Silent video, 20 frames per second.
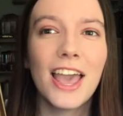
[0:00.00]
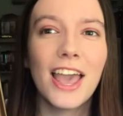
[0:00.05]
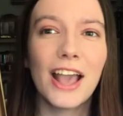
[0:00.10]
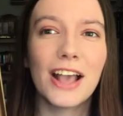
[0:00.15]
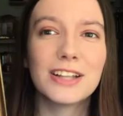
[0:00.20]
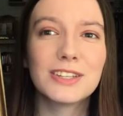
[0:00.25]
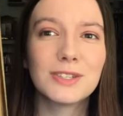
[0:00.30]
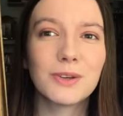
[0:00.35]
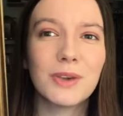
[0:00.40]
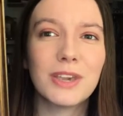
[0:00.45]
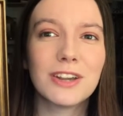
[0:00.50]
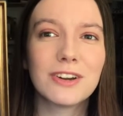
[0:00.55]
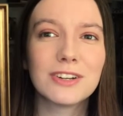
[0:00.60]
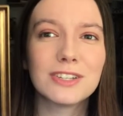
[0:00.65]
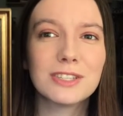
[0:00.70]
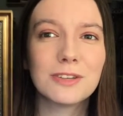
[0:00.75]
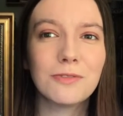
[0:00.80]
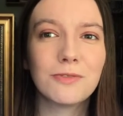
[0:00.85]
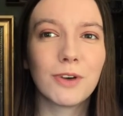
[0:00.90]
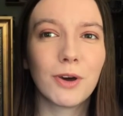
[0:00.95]
And so here's
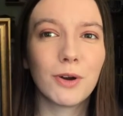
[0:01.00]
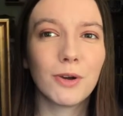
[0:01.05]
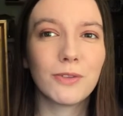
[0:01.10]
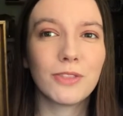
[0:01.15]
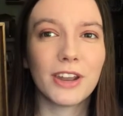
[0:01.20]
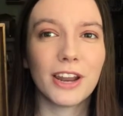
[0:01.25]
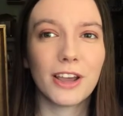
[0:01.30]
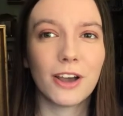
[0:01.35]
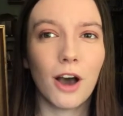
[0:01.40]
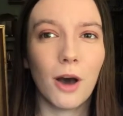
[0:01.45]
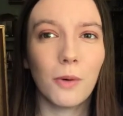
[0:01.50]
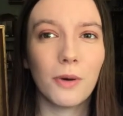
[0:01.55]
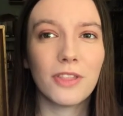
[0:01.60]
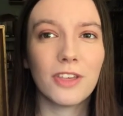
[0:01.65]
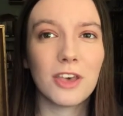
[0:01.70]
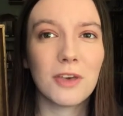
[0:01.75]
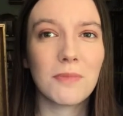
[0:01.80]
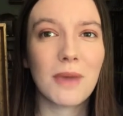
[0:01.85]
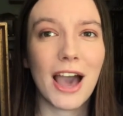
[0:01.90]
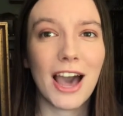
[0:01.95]
the photo that I got with
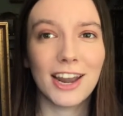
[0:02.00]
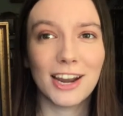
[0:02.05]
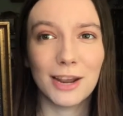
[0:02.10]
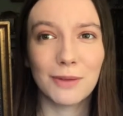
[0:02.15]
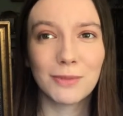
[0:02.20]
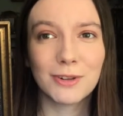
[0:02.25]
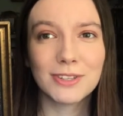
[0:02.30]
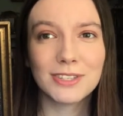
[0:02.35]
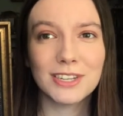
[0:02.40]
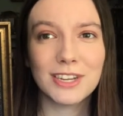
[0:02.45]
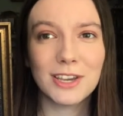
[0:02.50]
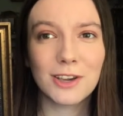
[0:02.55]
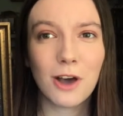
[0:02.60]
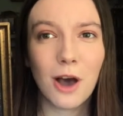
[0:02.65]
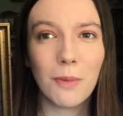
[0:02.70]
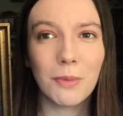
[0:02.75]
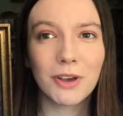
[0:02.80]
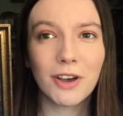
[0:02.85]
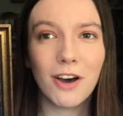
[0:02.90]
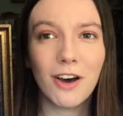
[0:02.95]
him at Emerald City
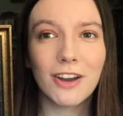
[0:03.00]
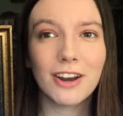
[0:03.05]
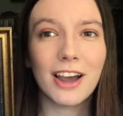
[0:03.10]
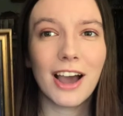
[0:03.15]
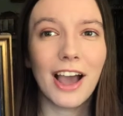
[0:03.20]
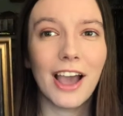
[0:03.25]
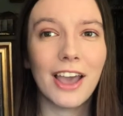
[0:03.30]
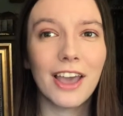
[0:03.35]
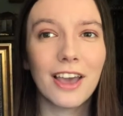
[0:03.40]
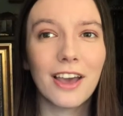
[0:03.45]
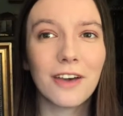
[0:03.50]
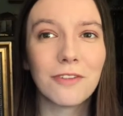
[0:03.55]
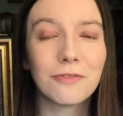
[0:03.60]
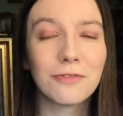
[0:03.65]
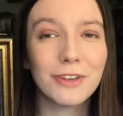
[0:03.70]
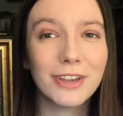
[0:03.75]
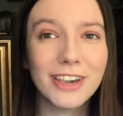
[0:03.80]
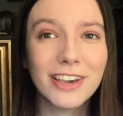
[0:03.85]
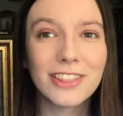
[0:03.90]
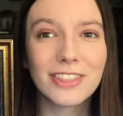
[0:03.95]
Comic Con. I
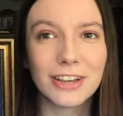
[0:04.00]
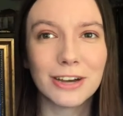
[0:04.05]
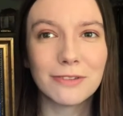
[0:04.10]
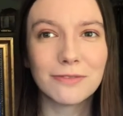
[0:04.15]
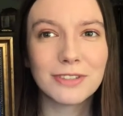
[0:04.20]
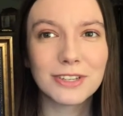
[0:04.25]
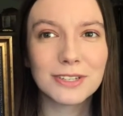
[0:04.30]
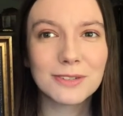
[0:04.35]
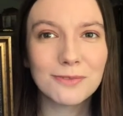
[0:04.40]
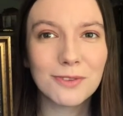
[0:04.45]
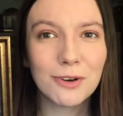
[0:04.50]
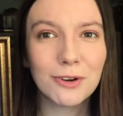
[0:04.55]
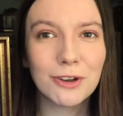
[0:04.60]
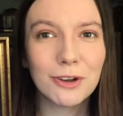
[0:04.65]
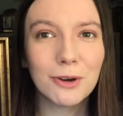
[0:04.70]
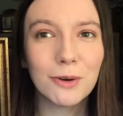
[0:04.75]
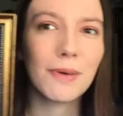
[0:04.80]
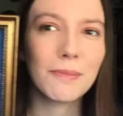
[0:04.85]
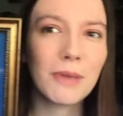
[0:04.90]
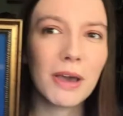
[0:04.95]
freaking love this
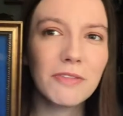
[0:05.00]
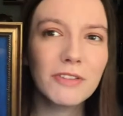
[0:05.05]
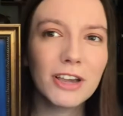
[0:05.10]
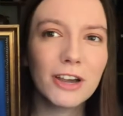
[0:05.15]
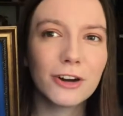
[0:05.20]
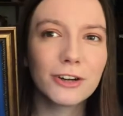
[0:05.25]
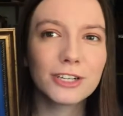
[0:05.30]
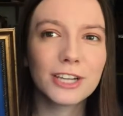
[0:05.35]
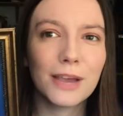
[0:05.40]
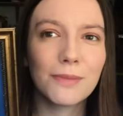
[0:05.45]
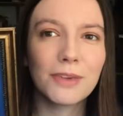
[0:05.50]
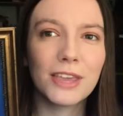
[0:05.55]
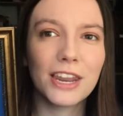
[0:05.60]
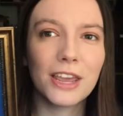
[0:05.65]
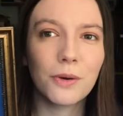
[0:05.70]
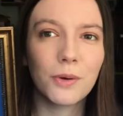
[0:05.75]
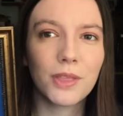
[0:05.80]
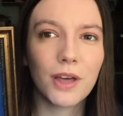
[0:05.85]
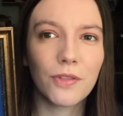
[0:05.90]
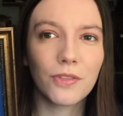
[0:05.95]
photo. I'm having a hard time
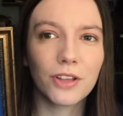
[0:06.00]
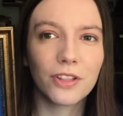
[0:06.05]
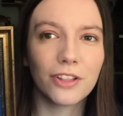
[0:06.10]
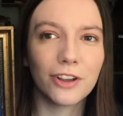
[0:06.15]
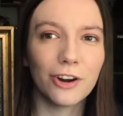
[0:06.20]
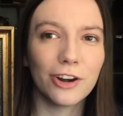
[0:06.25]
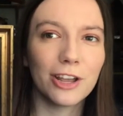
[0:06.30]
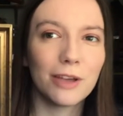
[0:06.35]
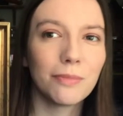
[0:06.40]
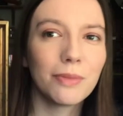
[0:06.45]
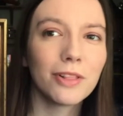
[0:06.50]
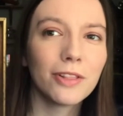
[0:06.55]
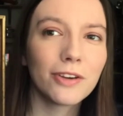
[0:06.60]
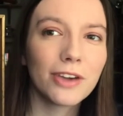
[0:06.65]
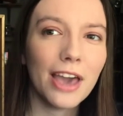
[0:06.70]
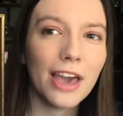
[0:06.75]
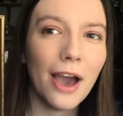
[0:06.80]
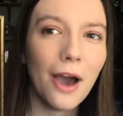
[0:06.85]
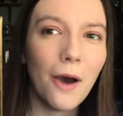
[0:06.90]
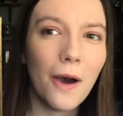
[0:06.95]
getting it without the glare in it, but
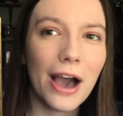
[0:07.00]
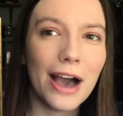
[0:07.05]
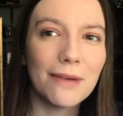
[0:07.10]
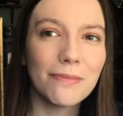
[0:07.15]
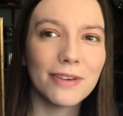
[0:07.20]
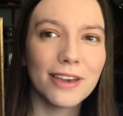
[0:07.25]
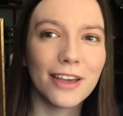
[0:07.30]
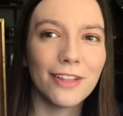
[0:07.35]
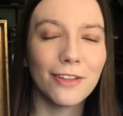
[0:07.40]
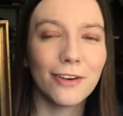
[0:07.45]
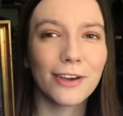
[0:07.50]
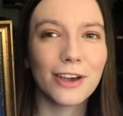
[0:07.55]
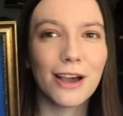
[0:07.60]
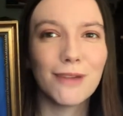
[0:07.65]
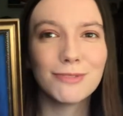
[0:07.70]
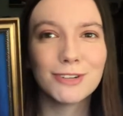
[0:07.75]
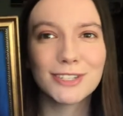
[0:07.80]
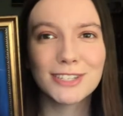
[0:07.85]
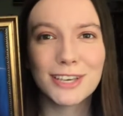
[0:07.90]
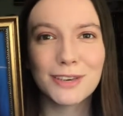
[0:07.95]
look at how happy I look.
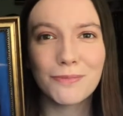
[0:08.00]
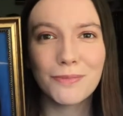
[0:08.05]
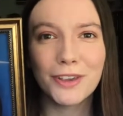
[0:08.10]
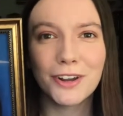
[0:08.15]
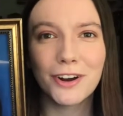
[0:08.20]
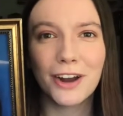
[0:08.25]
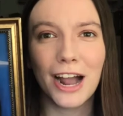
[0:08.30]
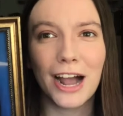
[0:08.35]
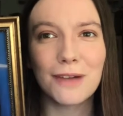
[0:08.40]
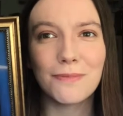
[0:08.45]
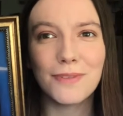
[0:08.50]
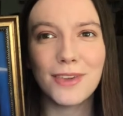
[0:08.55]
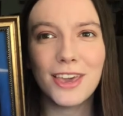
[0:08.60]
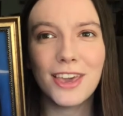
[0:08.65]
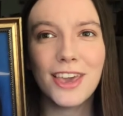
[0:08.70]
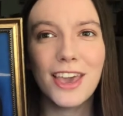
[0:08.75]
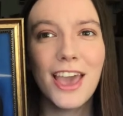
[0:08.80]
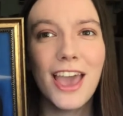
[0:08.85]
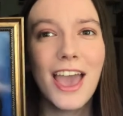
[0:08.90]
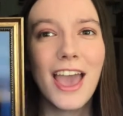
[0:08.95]
I'm just like pure happy.